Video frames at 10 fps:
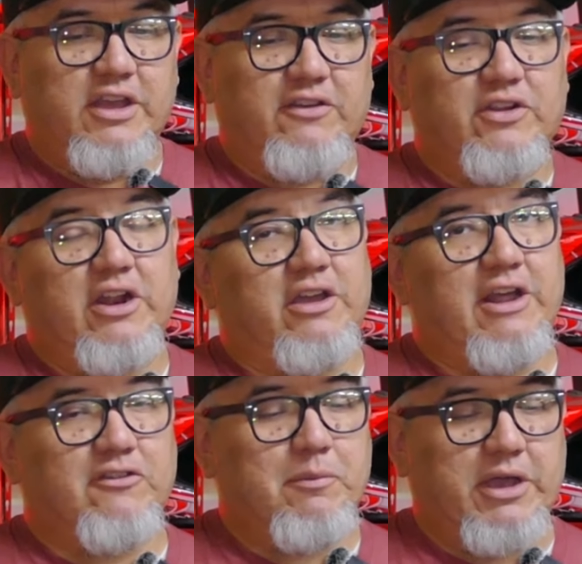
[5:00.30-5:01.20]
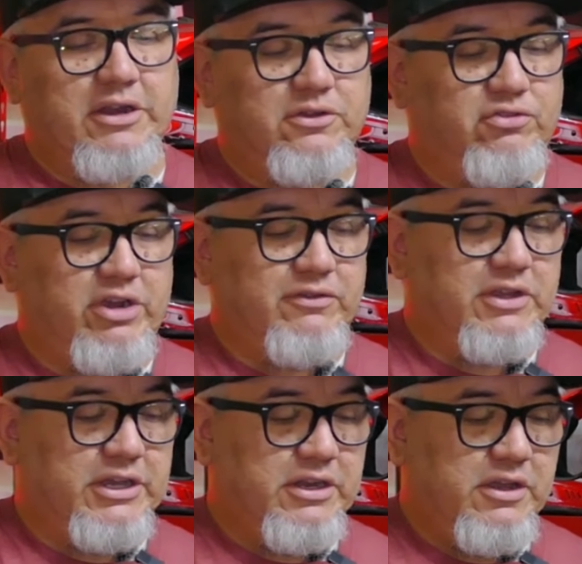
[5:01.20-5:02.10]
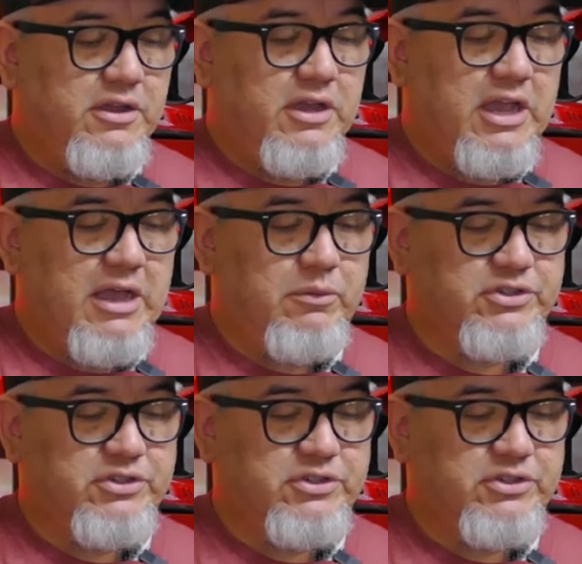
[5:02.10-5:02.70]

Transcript: If not, I'm gonna have to buy a new drive line. which